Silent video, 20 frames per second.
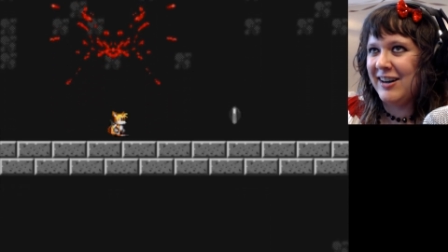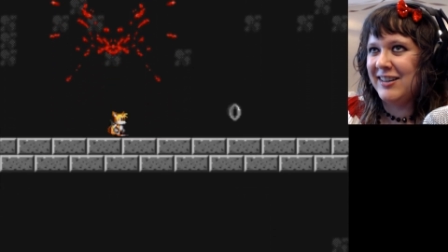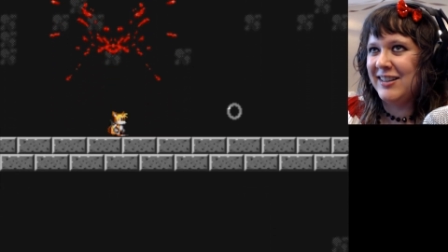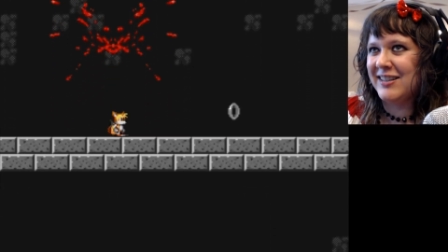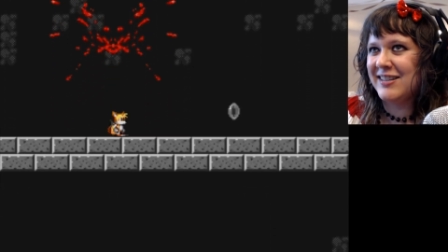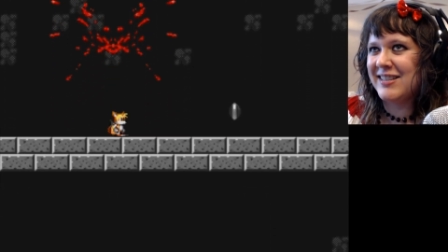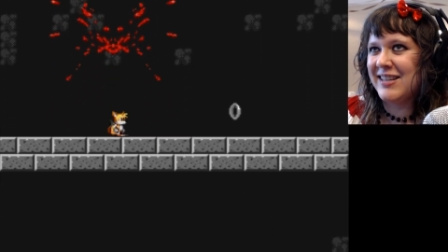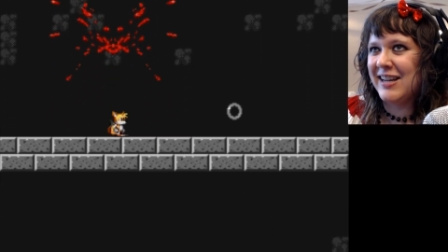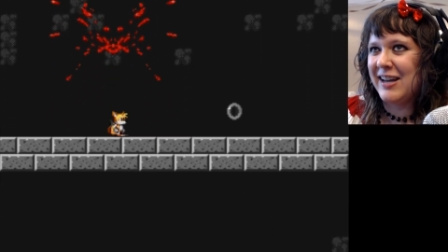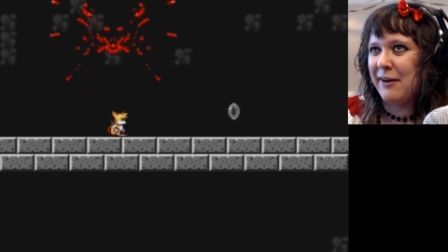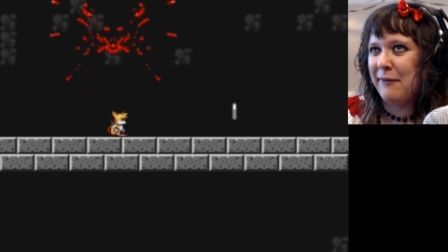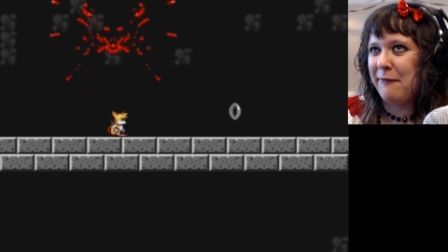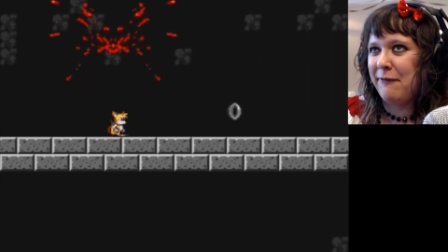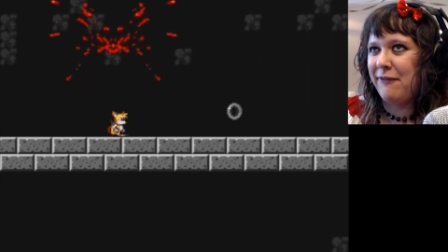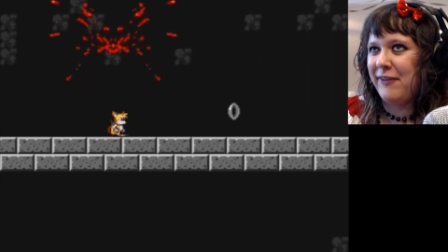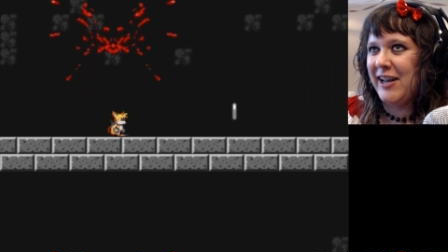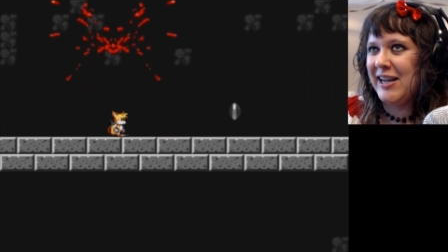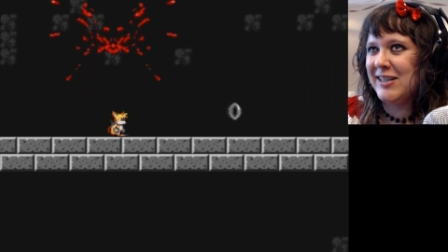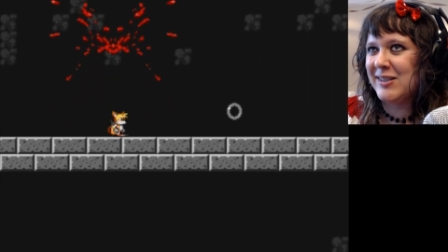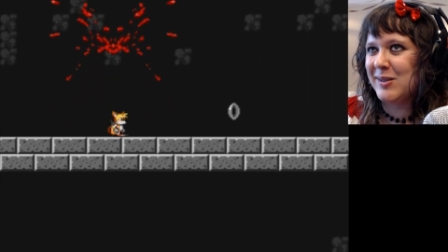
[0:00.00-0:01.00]
It looks like a
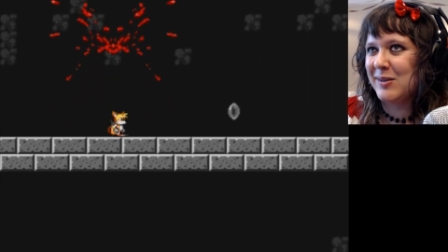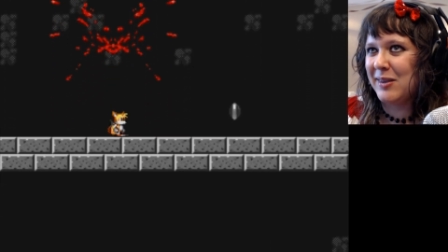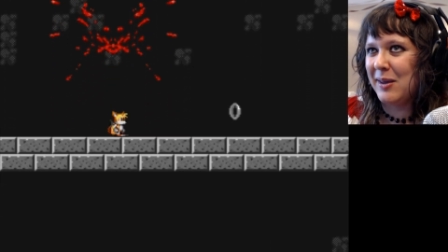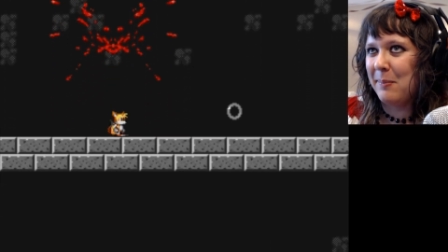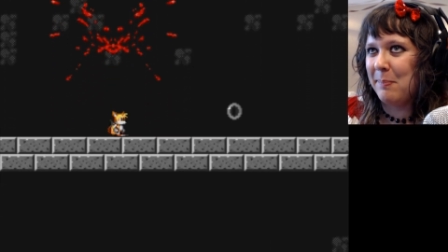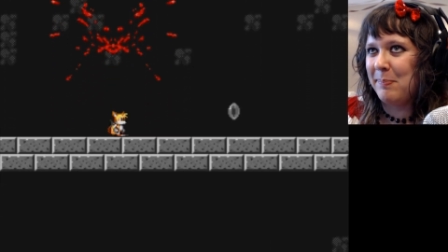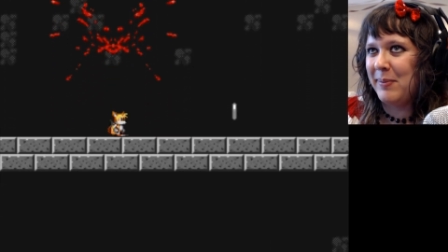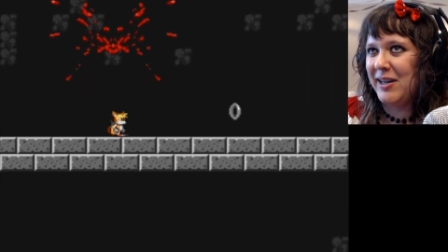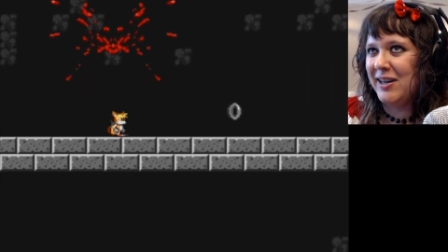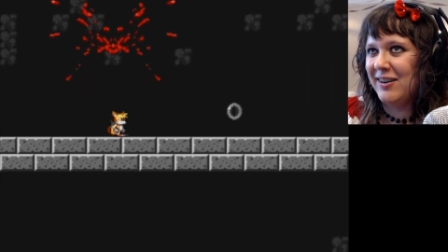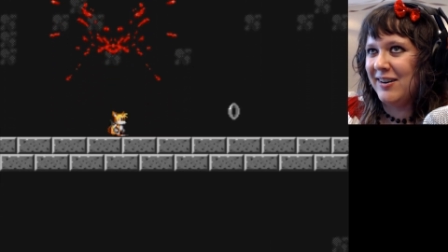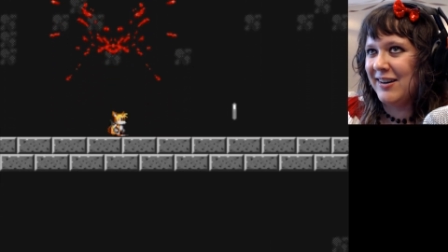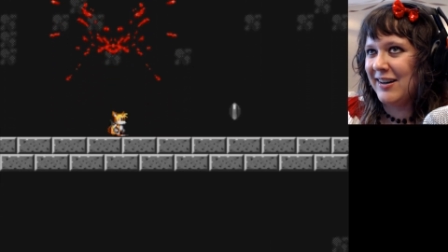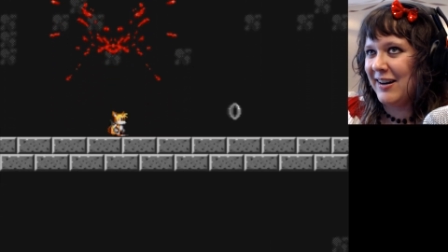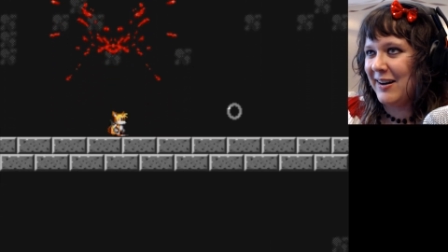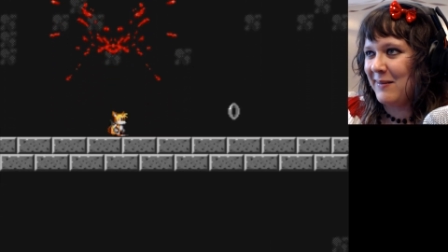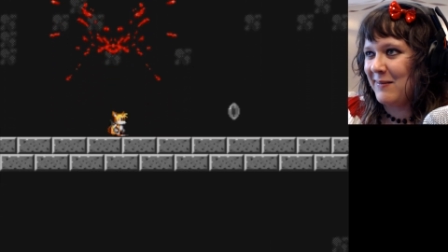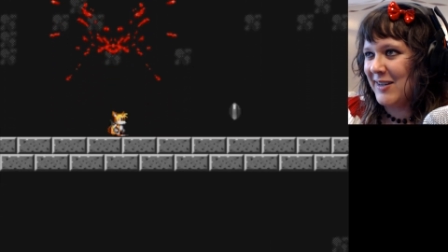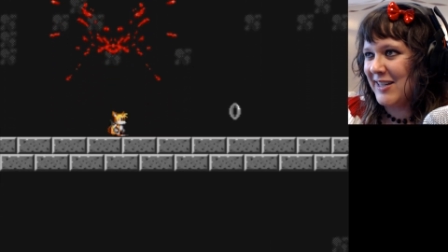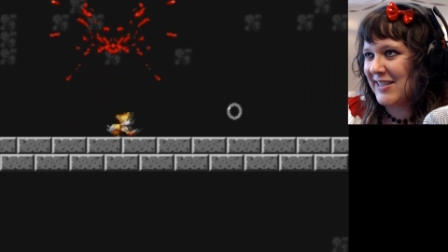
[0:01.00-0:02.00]
face with a beard
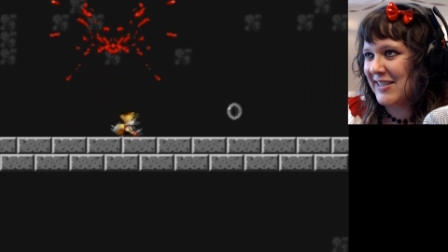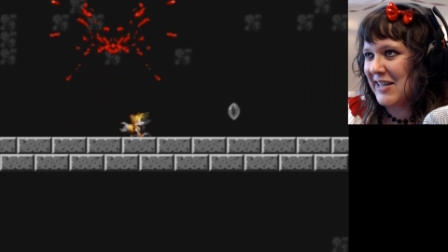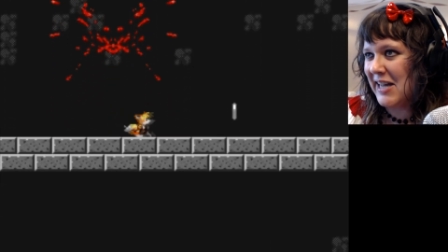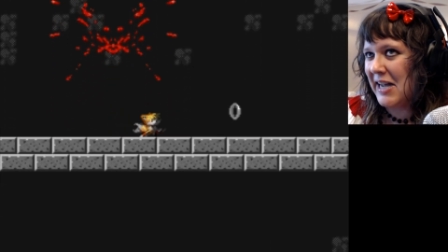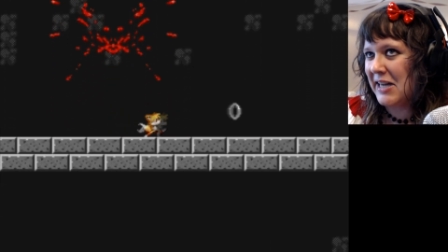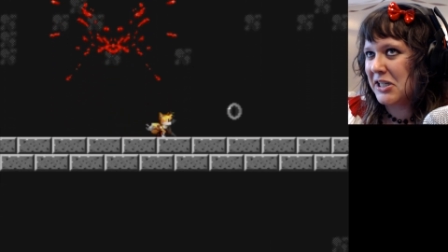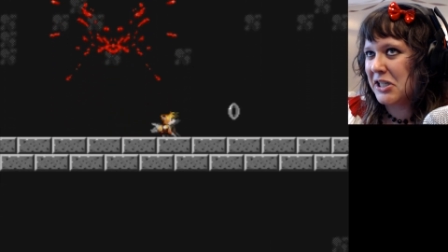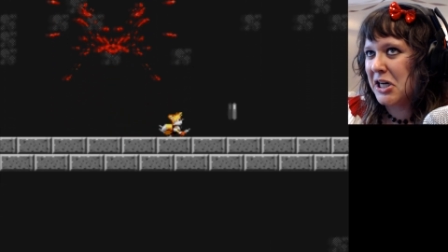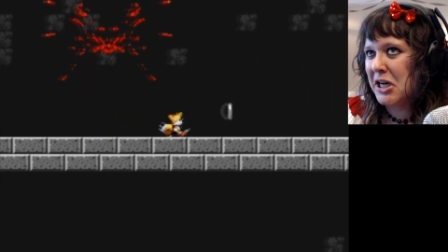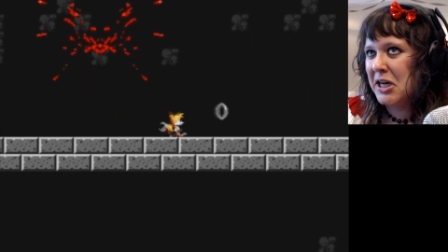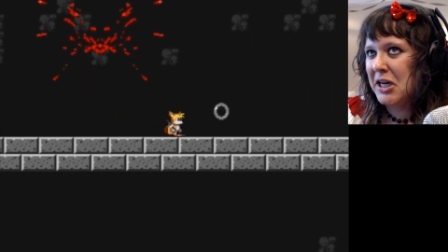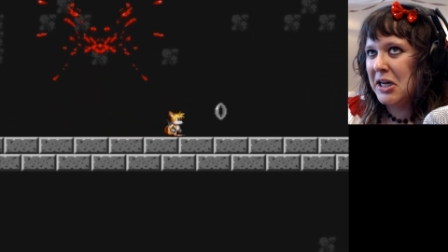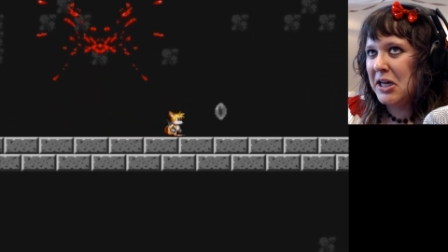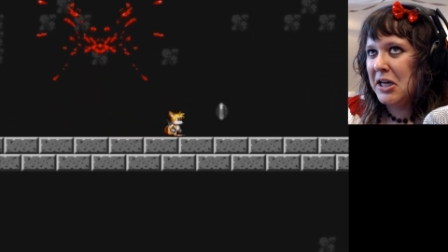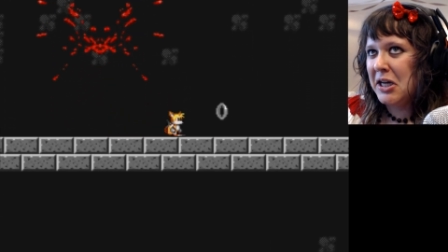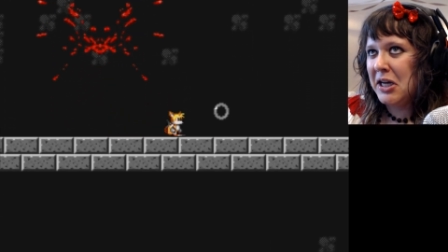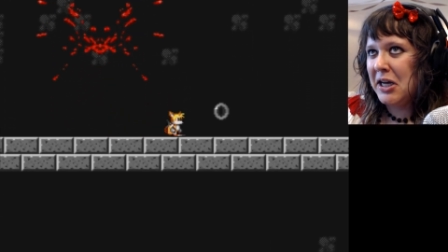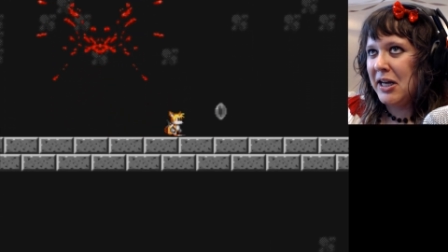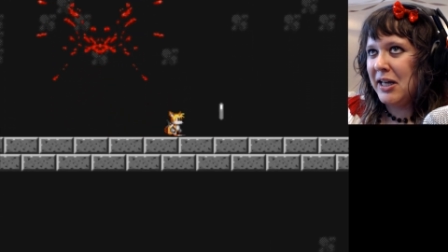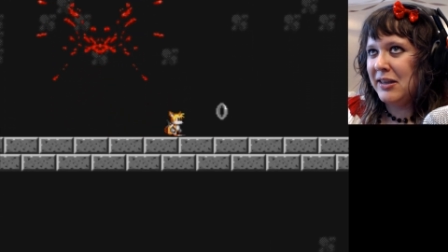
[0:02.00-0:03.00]
and a mustache,
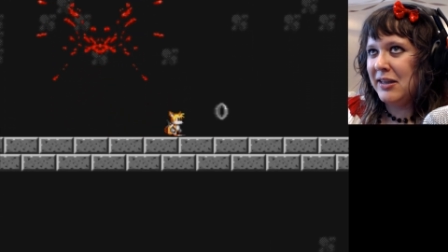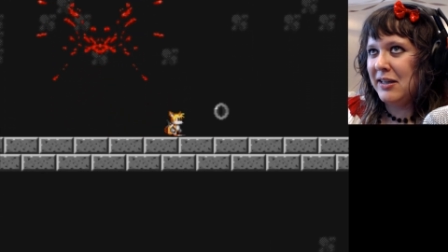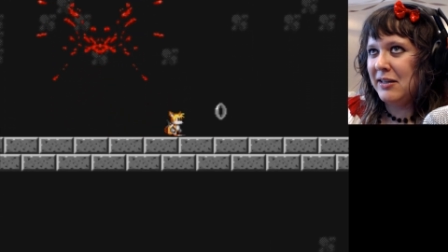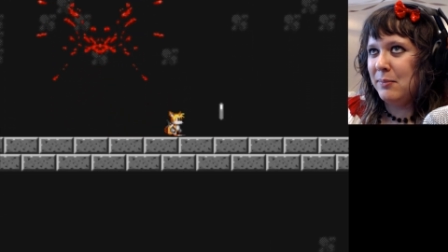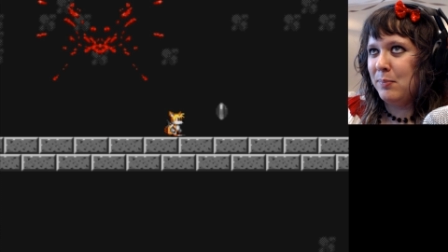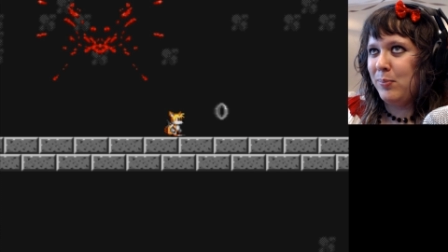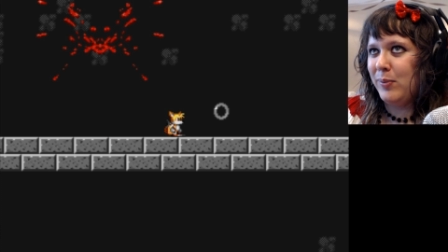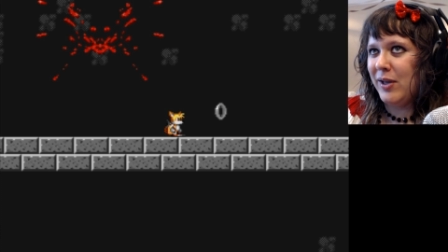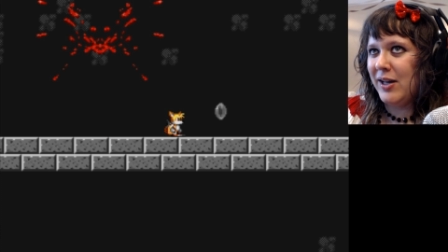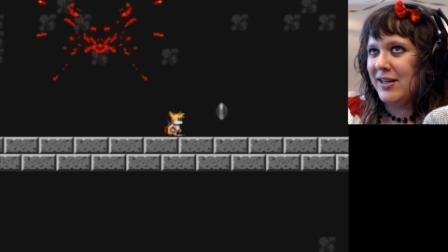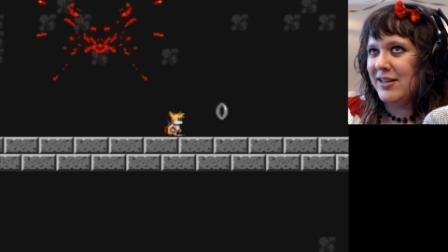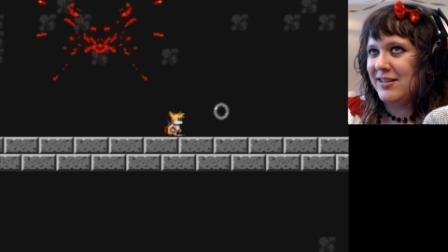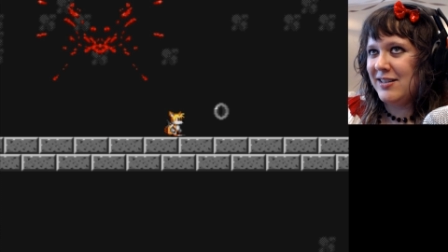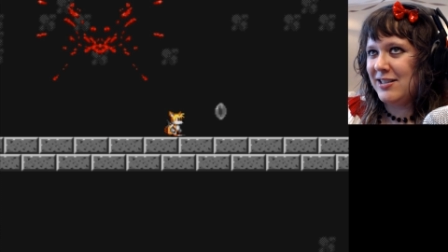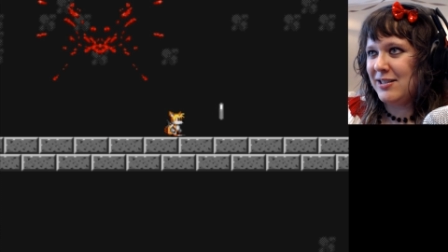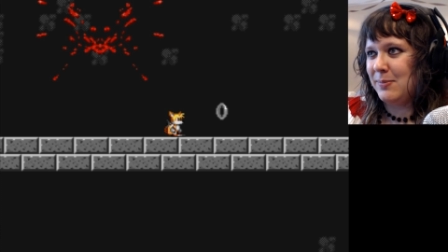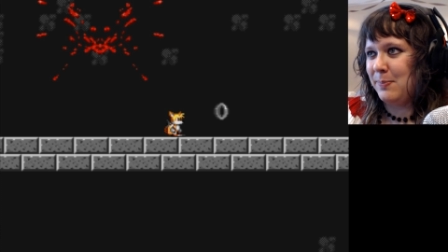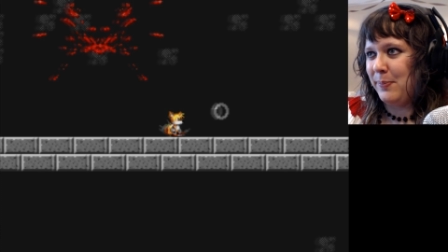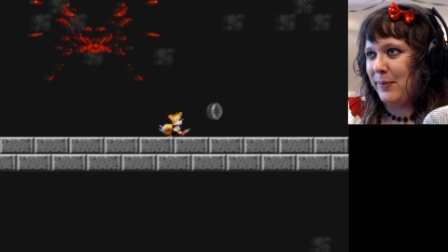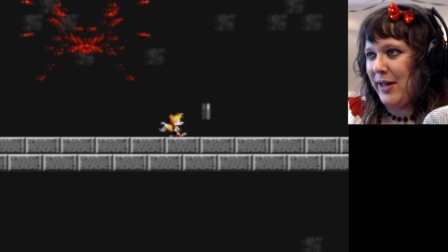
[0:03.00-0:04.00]
and then blood
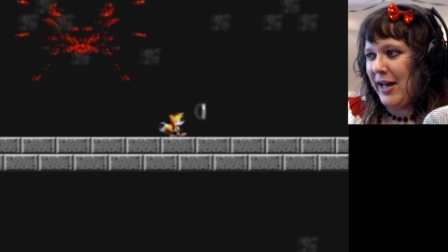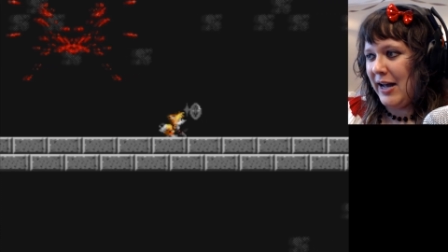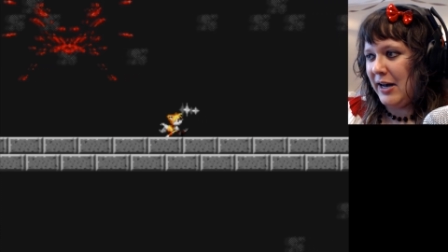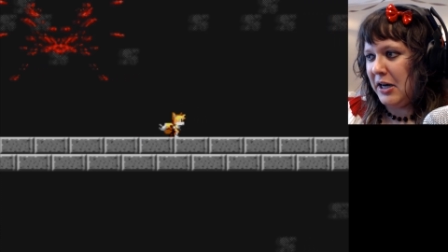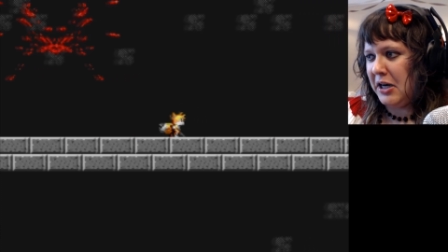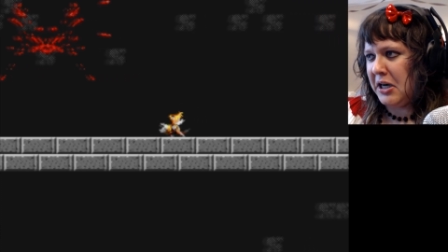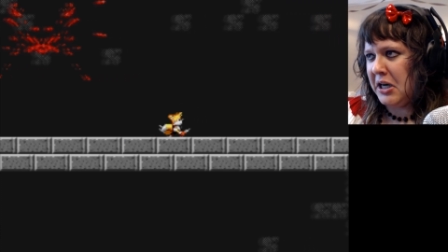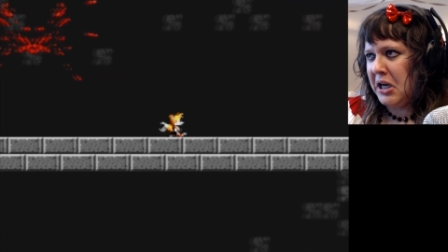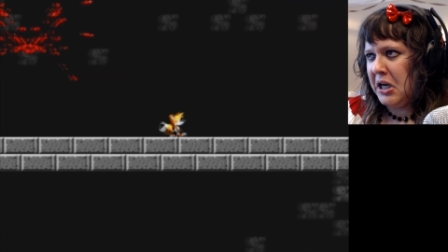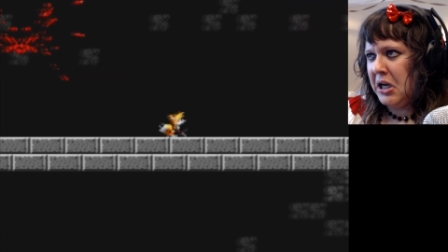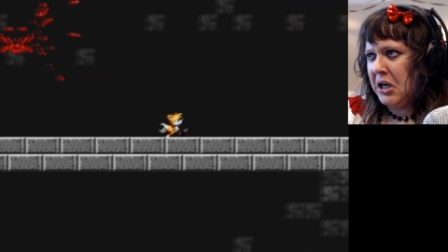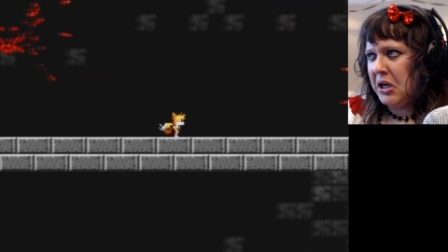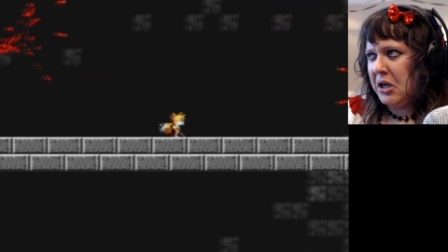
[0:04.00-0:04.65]
splattered